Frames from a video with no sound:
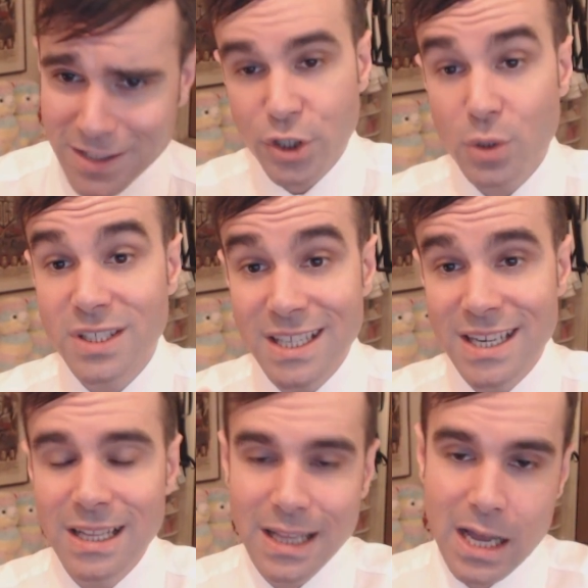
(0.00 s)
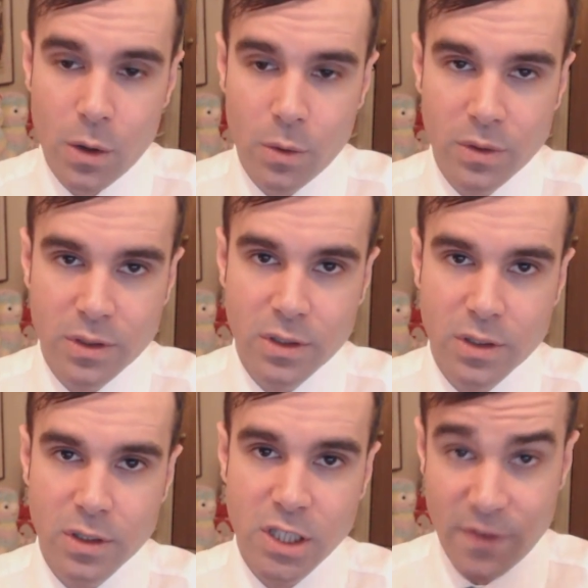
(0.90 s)
So Sidney Lau
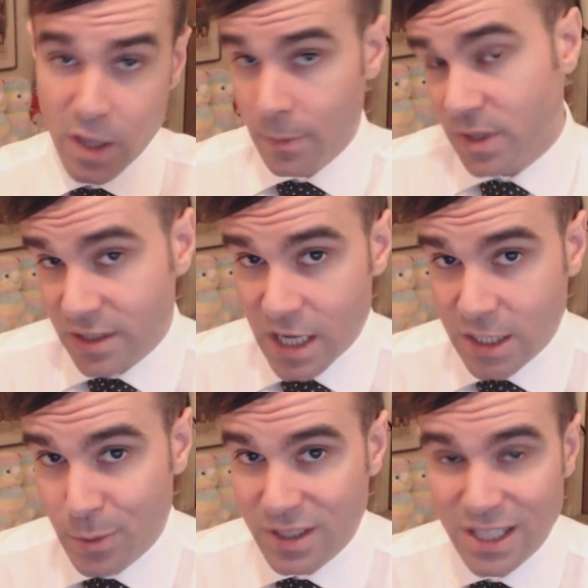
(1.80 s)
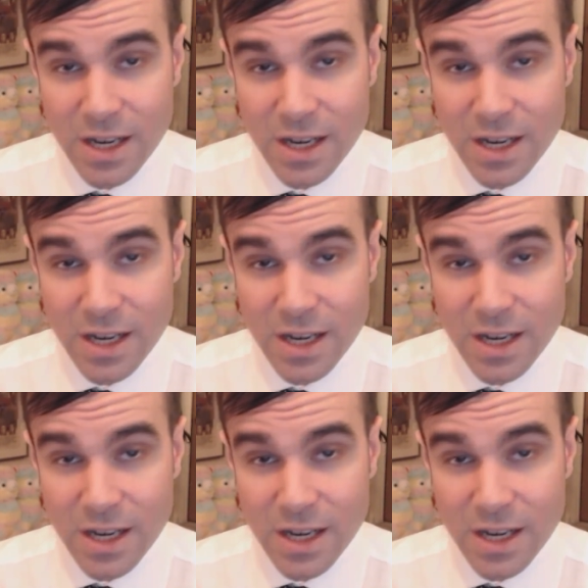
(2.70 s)
developed these textbooks